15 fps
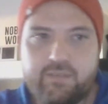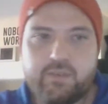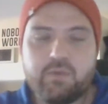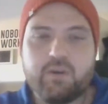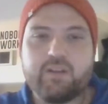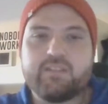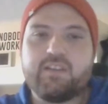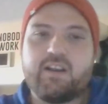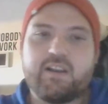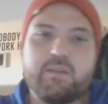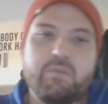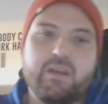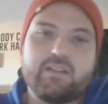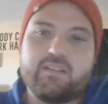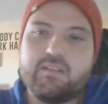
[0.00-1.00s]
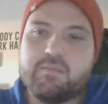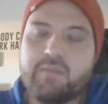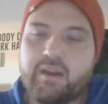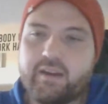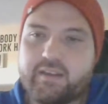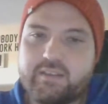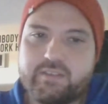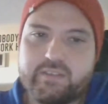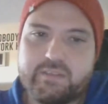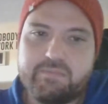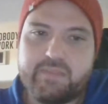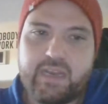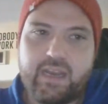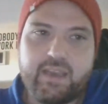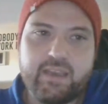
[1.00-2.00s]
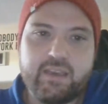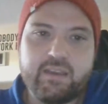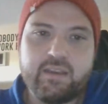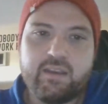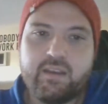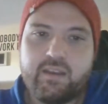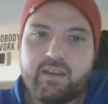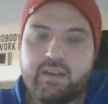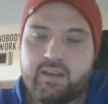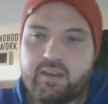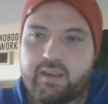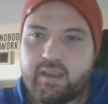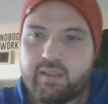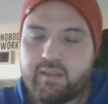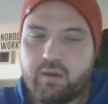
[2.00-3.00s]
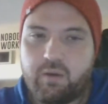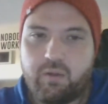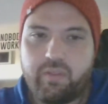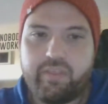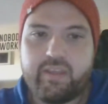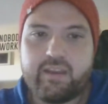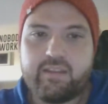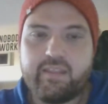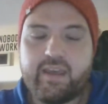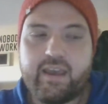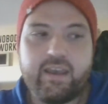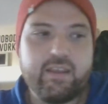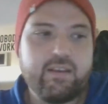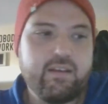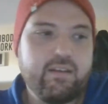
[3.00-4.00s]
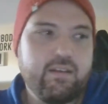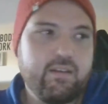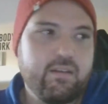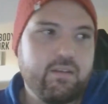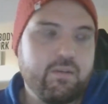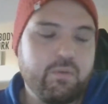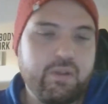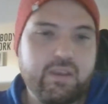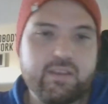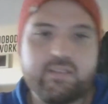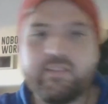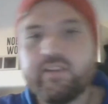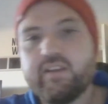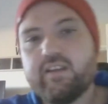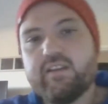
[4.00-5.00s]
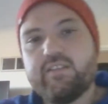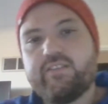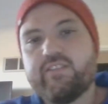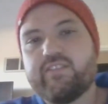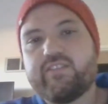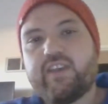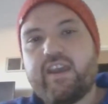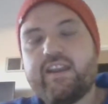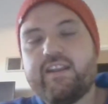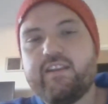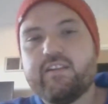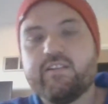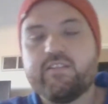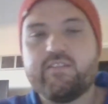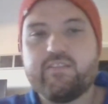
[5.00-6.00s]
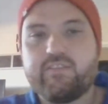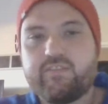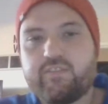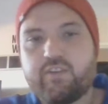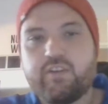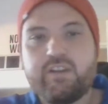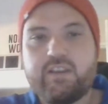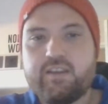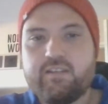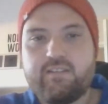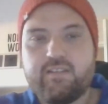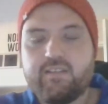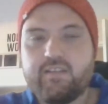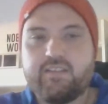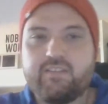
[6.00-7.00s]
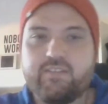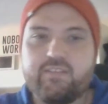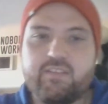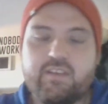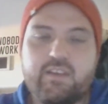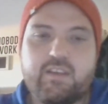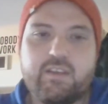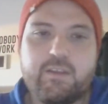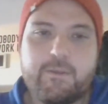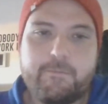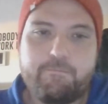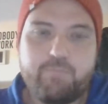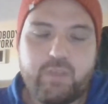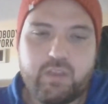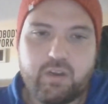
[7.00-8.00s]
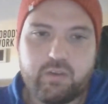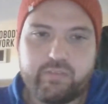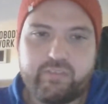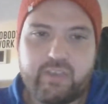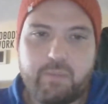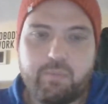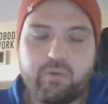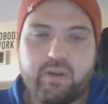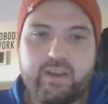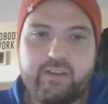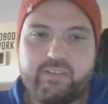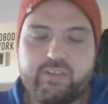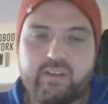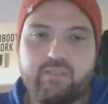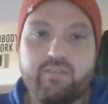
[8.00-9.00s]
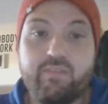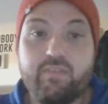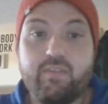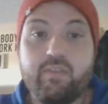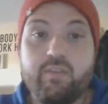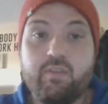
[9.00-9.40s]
if you want to talk about the American dream dying and the whole thing that we as a society are just turning into this, separation of